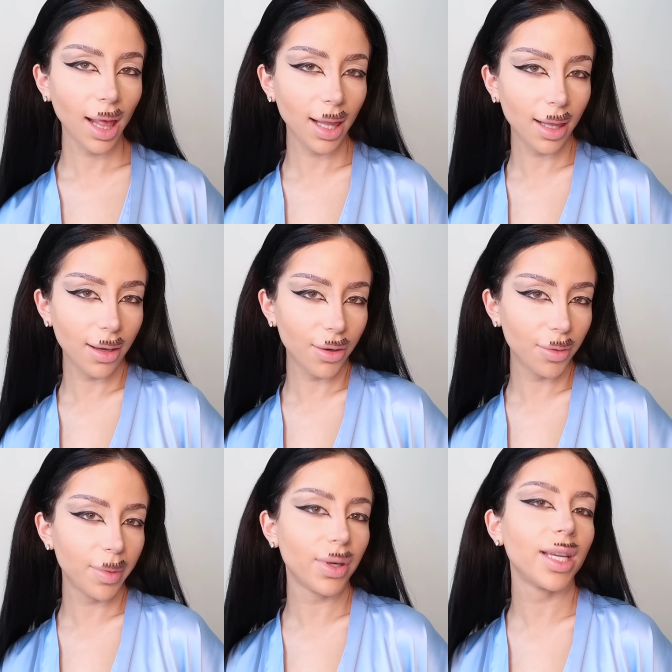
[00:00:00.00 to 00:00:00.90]

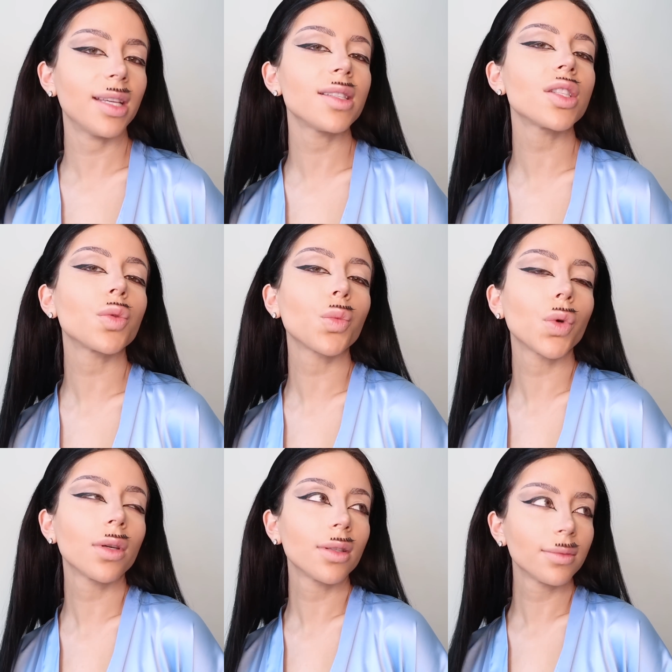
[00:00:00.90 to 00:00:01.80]
Hello boys,
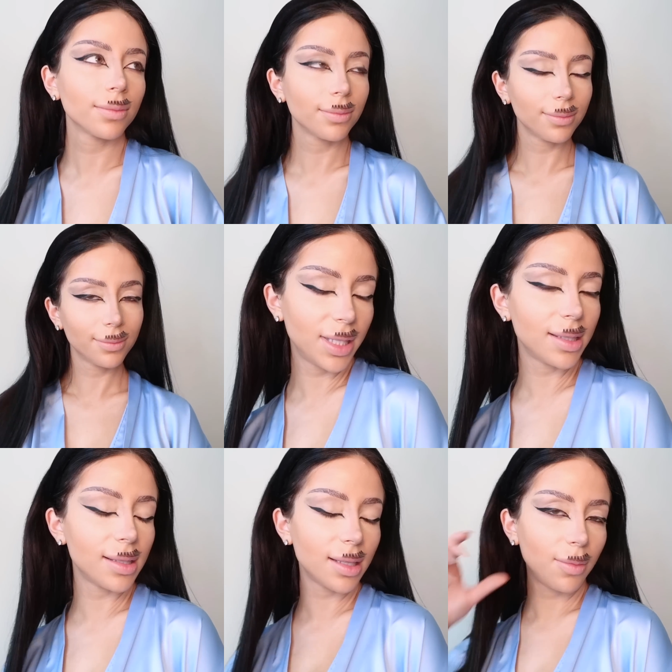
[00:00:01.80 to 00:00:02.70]

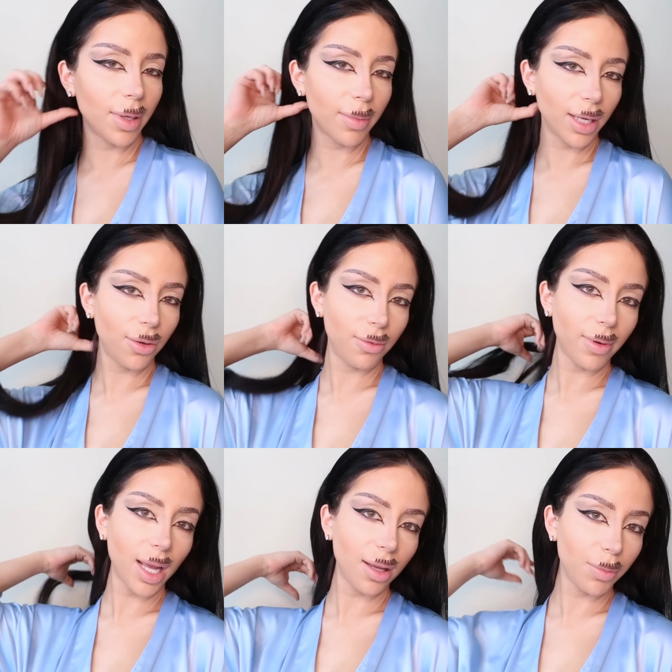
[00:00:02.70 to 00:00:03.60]
this is gonna be my new
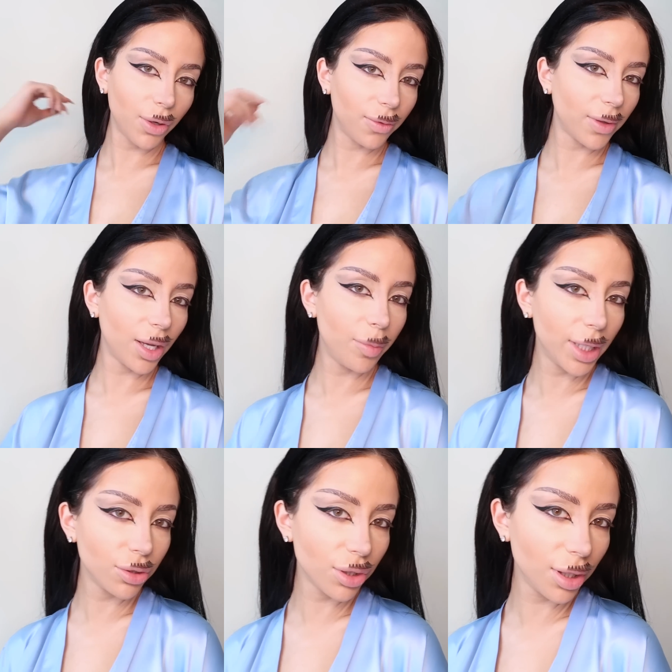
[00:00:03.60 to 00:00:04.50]
Rhea profile
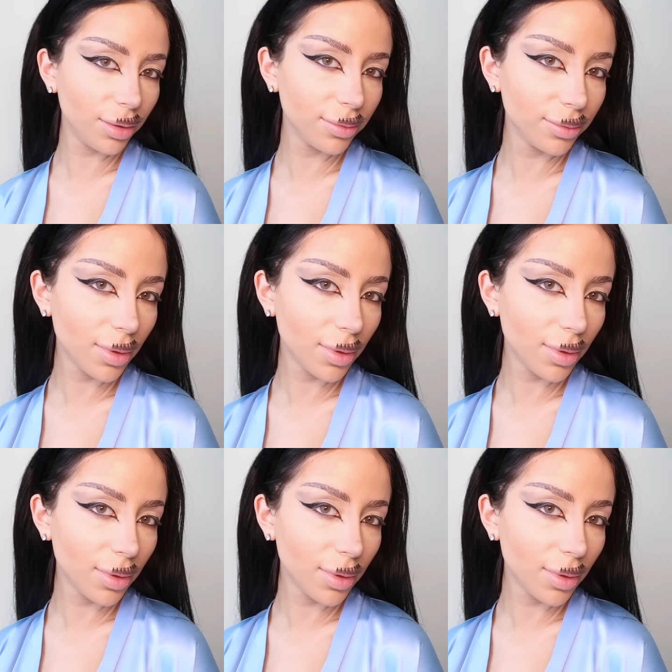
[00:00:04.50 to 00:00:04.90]
picture.